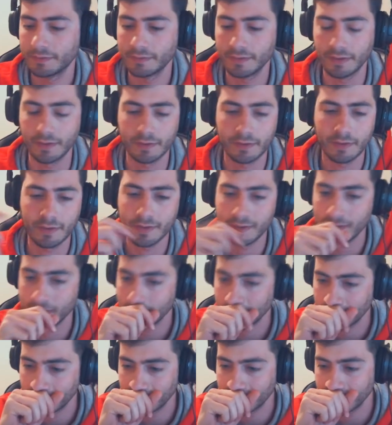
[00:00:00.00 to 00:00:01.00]
Like
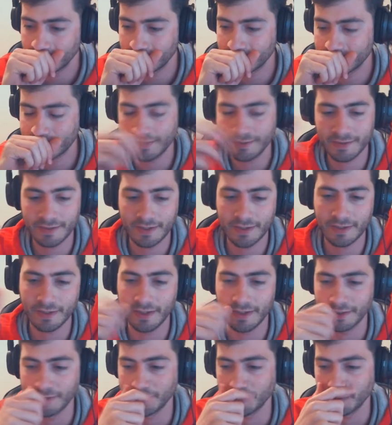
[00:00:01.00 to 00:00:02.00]
it sounds like a
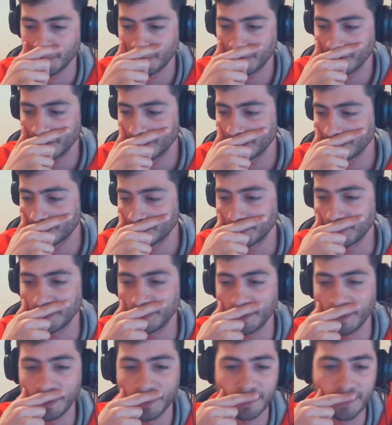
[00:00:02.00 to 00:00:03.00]
lot of zoo cards,
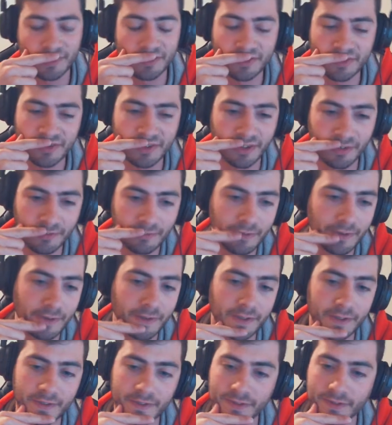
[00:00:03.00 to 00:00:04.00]
but like you still
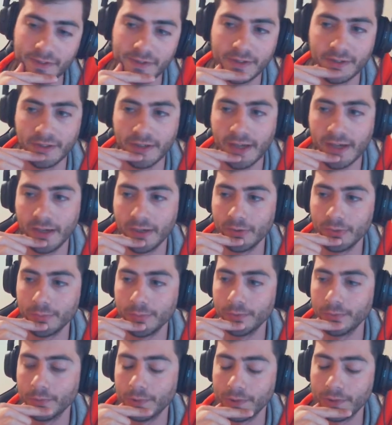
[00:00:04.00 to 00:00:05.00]
very easily could not
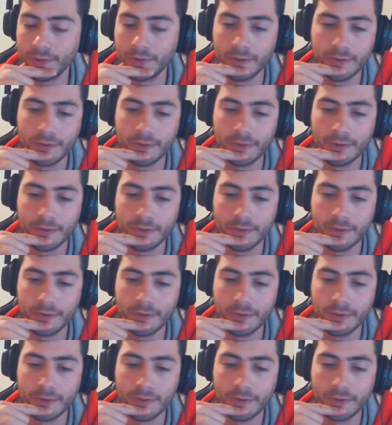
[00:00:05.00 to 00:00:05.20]
open one.